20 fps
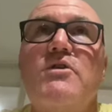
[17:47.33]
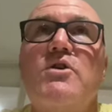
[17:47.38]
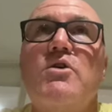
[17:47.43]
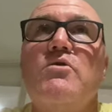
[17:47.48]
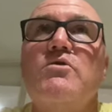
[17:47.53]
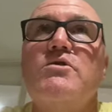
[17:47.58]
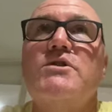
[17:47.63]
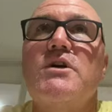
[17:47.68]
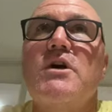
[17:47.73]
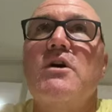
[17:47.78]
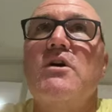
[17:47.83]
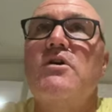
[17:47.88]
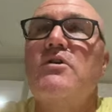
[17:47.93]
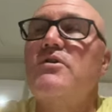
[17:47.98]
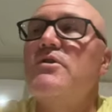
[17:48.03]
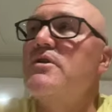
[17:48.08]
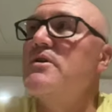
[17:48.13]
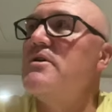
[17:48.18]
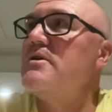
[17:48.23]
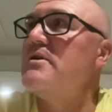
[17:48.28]
Coast
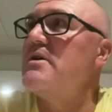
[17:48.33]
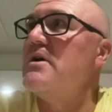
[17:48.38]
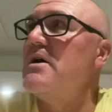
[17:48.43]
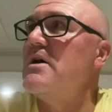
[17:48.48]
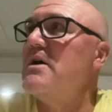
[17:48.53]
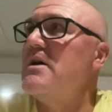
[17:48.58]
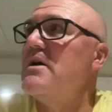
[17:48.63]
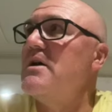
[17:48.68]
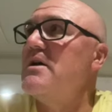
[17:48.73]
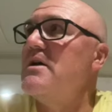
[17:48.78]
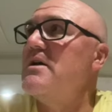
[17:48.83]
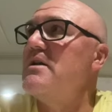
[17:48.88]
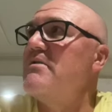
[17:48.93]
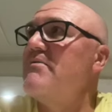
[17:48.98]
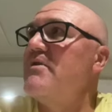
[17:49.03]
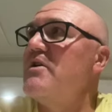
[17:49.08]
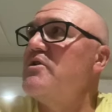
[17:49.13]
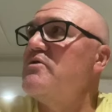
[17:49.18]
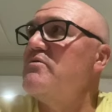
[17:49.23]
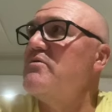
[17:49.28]
Guard
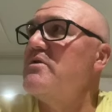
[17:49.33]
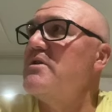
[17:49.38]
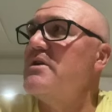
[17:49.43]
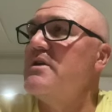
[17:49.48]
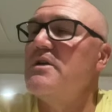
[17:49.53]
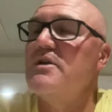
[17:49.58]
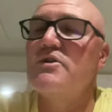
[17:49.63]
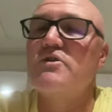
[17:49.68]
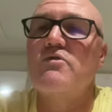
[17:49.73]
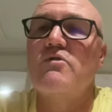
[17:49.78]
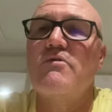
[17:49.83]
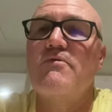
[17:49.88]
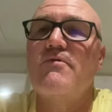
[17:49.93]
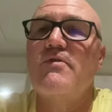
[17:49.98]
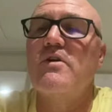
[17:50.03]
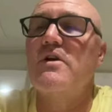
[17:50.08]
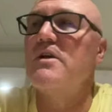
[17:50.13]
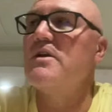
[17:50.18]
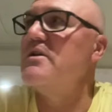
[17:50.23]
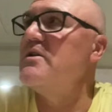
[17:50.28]
individual and his
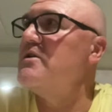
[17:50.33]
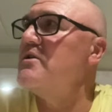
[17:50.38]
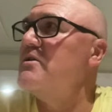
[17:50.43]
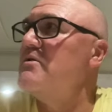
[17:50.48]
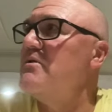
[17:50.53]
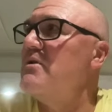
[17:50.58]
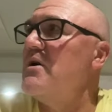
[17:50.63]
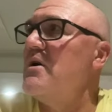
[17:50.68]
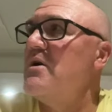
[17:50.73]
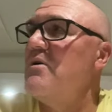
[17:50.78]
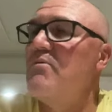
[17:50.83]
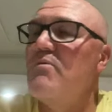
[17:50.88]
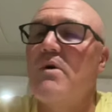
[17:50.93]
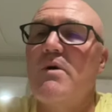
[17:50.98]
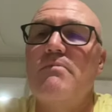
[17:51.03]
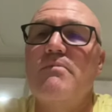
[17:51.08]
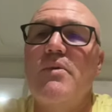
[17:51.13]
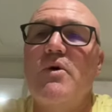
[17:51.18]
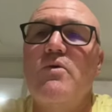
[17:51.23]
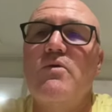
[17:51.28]
girlfriend, one
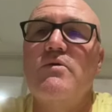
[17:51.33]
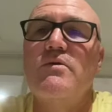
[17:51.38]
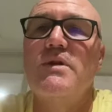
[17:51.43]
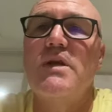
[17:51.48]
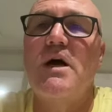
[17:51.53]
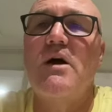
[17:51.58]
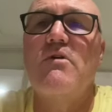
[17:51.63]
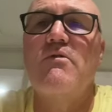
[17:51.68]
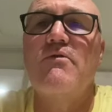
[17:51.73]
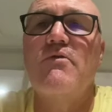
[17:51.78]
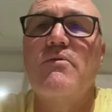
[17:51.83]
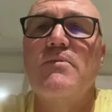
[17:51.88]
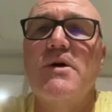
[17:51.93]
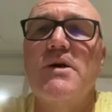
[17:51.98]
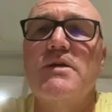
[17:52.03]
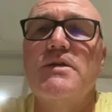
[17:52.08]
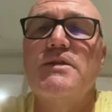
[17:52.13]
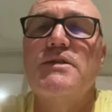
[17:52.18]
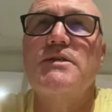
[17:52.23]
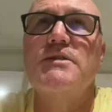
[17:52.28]
boat down from
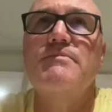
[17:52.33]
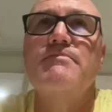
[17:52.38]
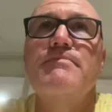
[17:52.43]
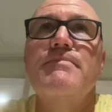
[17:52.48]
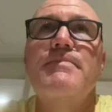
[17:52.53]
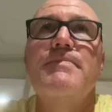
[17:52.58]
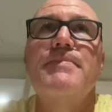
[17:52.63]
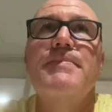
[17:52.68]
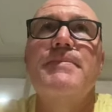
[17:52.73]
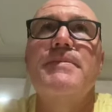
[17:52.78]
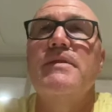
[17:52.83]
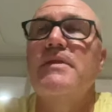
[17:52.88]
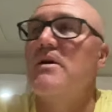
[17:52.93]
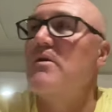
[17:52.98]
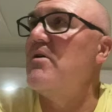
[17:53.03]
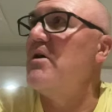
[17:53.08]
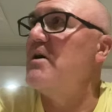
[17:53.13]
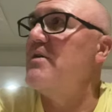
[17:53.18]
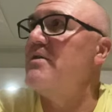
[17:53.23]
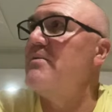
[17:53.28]
us. They're
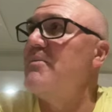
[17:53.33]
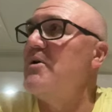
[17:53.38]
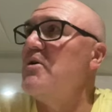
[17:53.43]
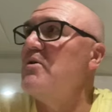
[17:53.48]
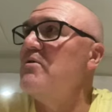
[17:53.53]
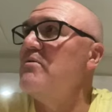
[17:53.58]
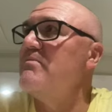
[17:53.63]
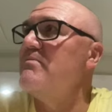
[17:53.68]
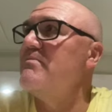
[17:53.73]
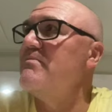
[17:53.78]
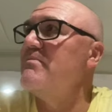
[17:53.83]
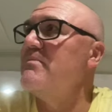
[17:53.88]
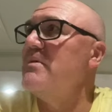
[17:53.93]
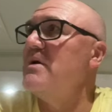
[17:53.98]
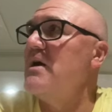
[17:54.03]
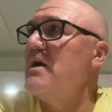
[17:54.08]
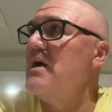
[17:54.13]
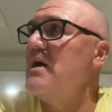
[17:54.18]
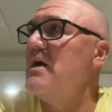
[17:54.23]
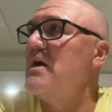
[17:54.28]
on the boat,
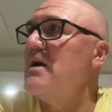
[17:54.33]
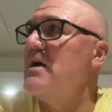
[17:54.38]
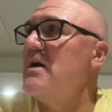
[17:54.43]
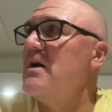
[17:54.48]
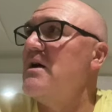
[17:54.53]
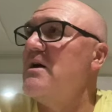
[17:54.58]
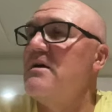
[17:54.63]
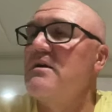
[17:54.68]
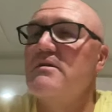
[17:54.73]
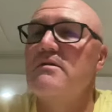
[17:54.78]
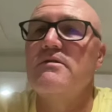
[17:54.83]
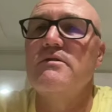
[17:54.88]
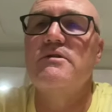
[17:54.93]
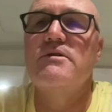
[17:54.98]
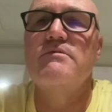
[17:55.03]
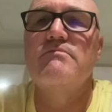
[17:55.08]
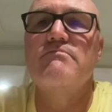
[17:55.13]
and